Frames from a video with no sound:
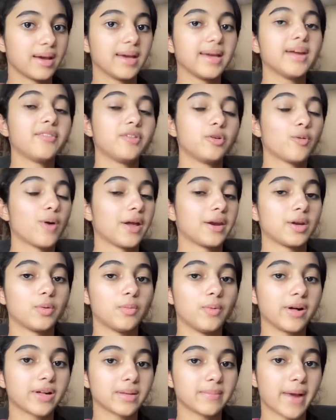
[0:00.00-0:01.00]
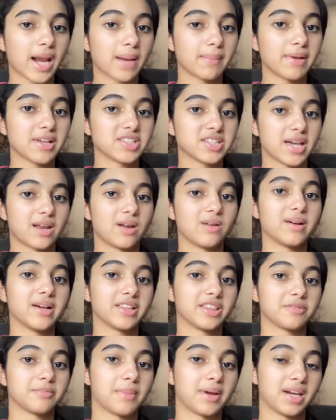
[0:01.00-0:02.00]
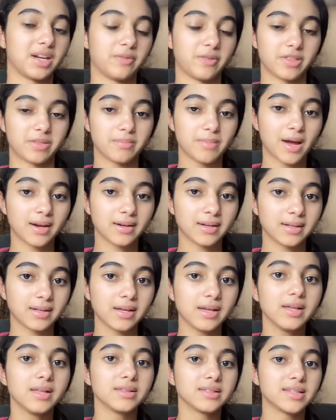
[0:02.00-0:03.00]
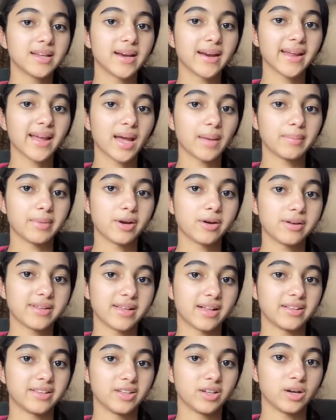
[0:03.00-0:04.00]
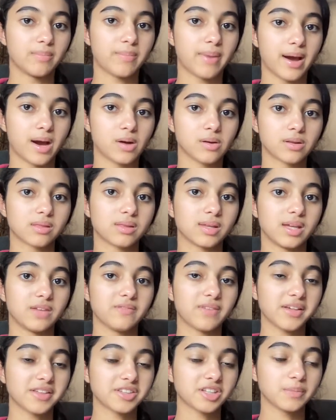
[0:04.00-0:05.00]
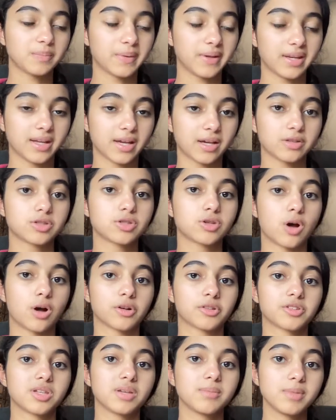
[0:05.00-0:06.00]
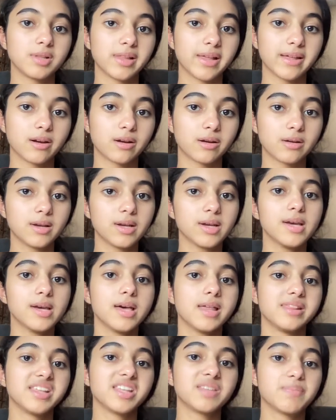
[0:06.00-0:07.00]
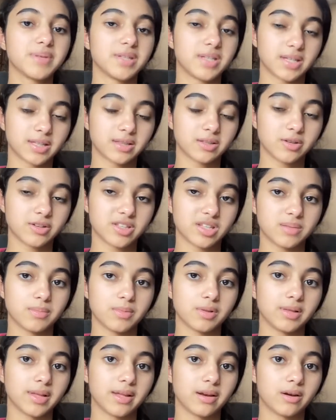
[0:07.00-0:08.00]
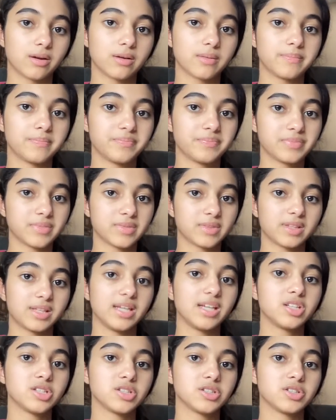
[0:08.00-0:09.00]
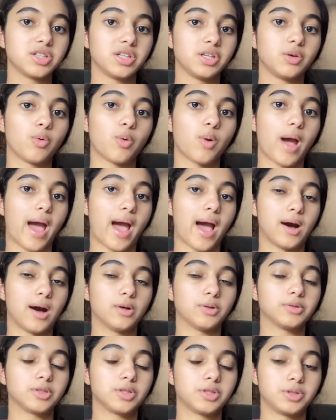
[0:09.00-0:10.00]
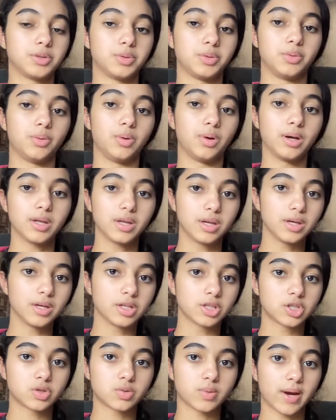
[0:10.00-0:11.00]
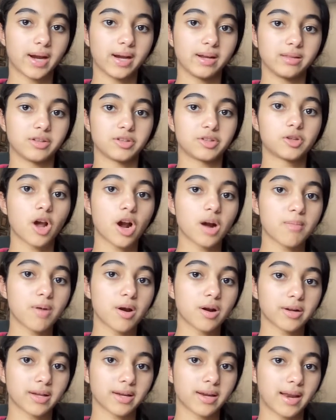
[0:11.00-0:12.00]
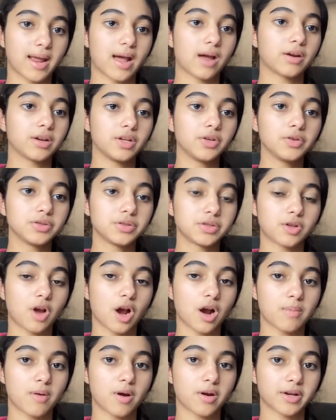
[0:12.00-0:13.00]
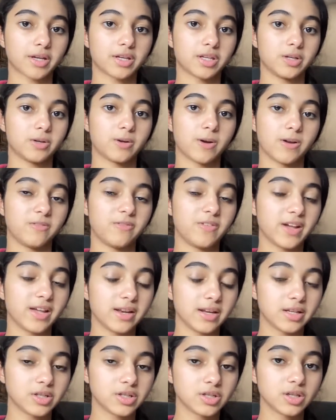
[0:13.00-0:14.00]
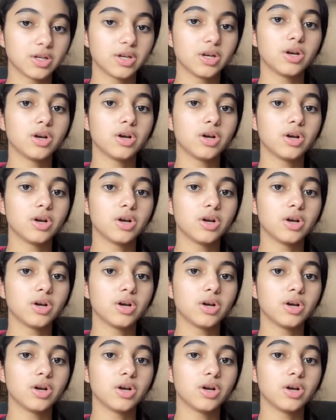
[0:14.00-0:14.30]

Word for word: Hey everyone, welcome back to my channel. It's Money with Money. Today I'm here to tell you about the Investopedia Stock Simulator. This particular simulator teaches you how to trade in the stock market and how to use the stock market to your advantage